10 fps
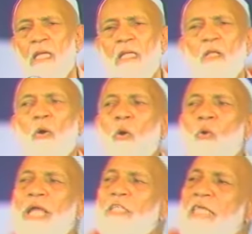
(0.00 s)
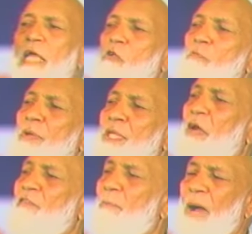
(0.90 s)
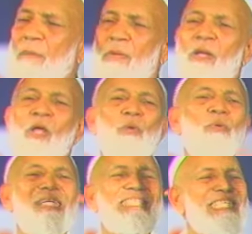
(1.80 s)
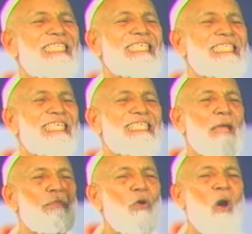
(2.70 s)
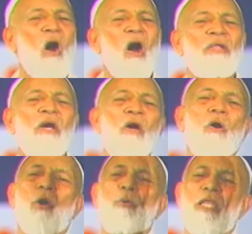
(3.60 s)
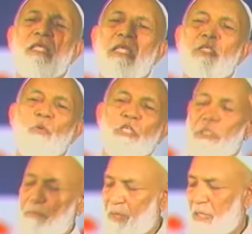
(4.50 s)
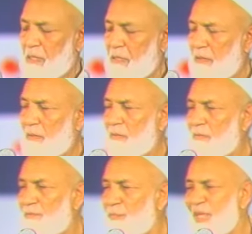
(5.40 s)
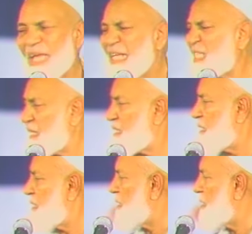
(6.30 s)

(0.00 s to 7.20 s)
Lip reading: in the whole encyclopedia of the Bible where Jesus says, I am God, or where he says, worship me. There isn't.